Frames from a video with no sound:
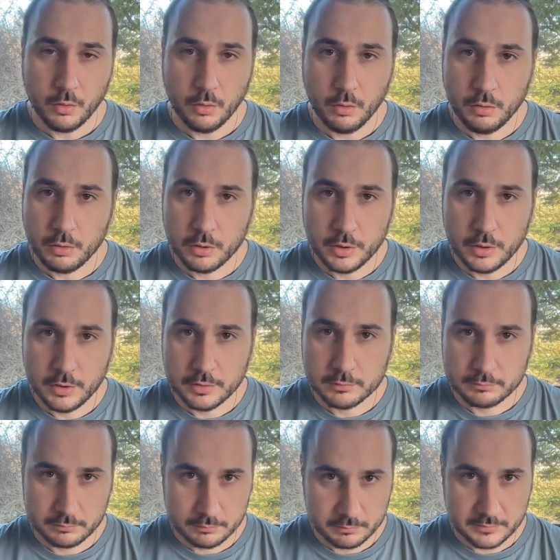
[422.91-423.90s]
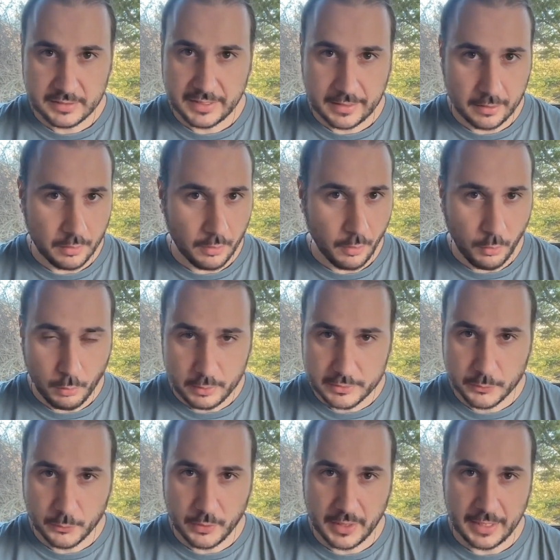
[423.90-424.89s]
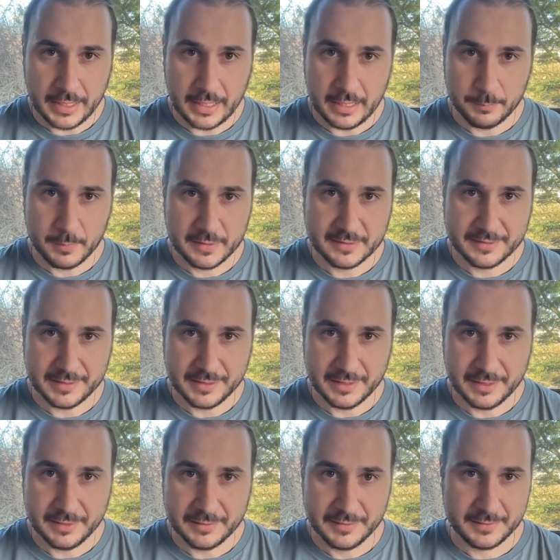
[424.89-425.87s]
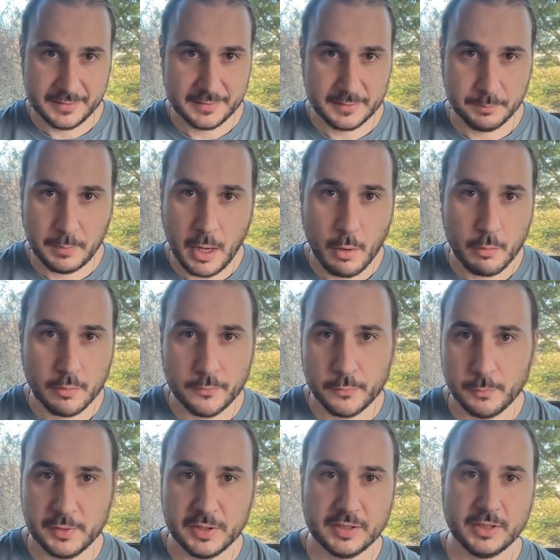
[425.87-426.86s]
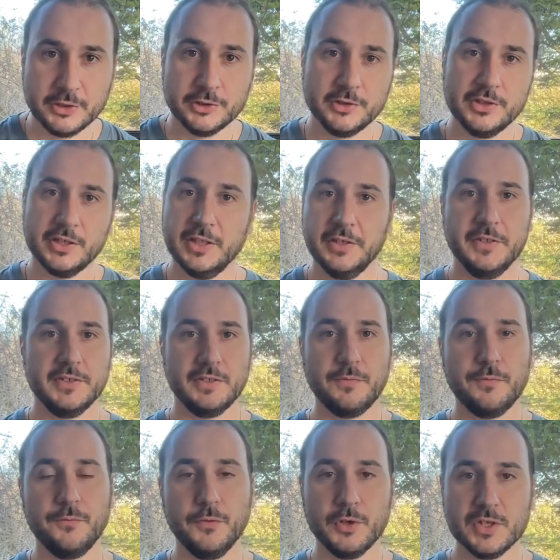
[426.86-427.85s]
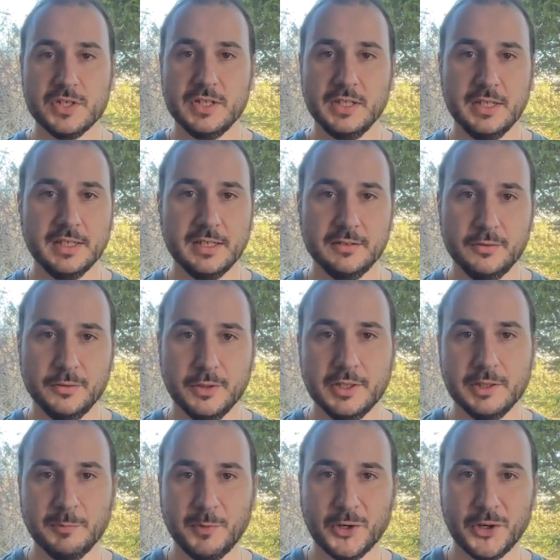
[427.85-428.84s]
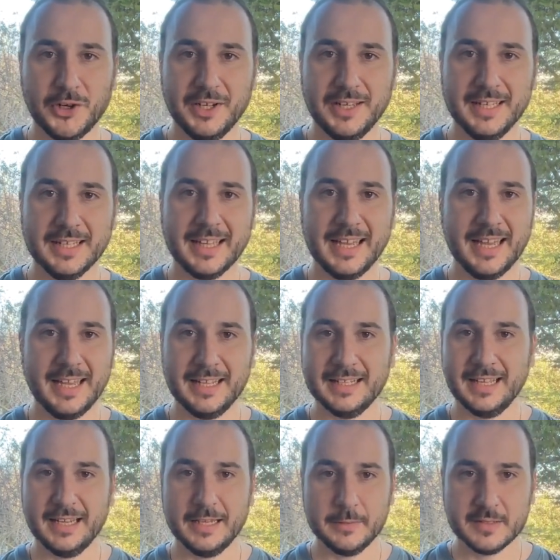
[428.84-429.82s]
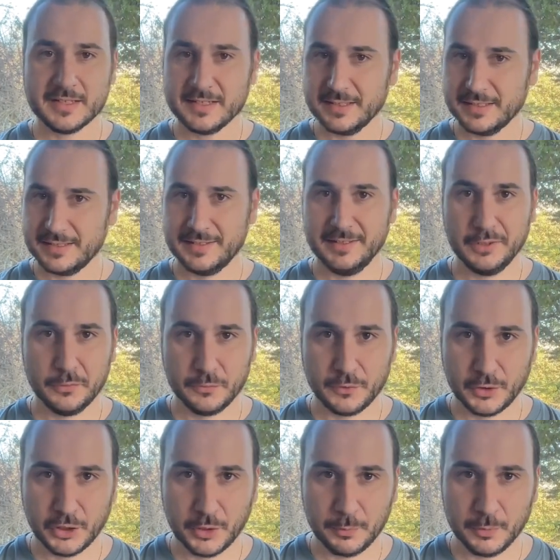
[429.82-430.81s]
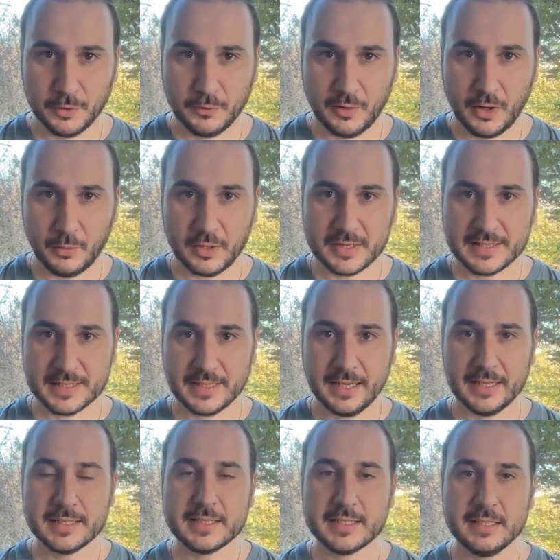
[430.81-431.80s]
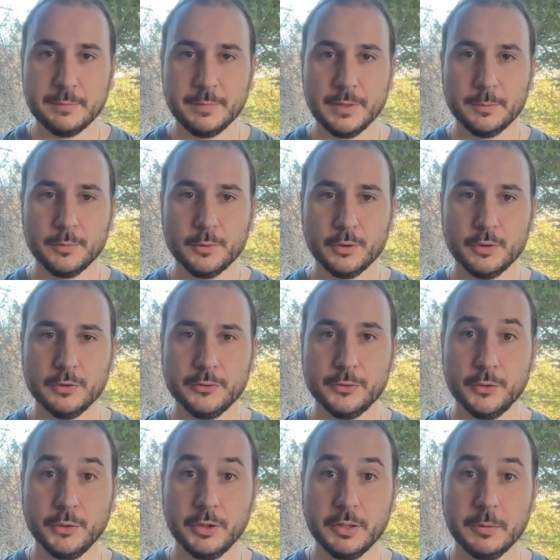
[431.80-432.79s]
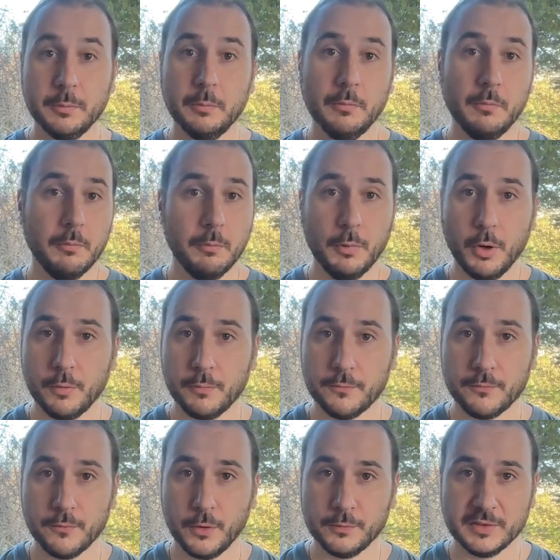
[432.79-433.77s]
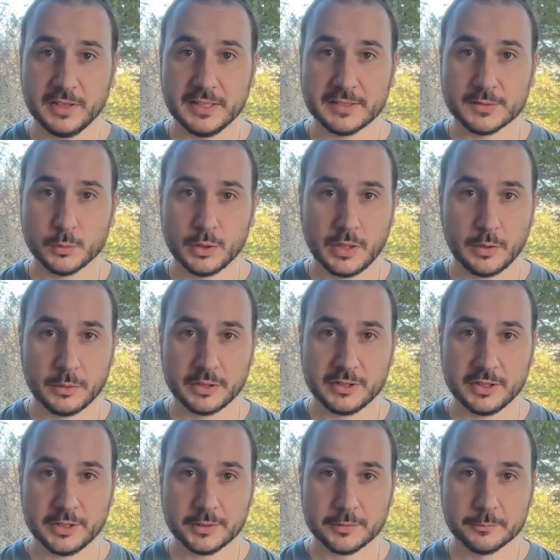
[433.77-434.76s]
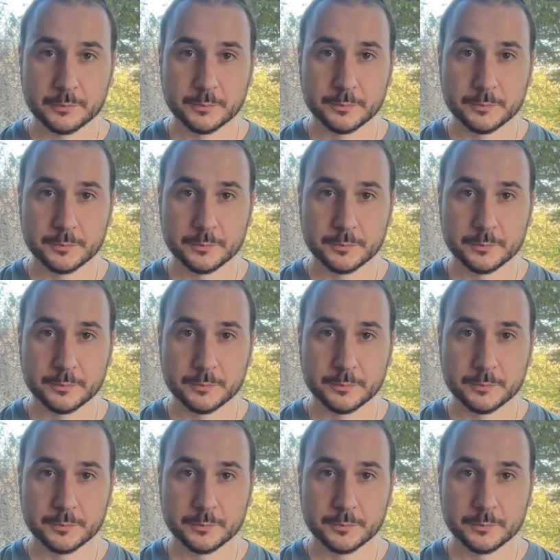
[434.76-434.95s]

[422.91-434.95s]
Or yeah, all the way up until this is a powerful meditation thing. It's the first thing I do in the morning, and I sit still for a couple of hours. I see people doing both of this with our tea.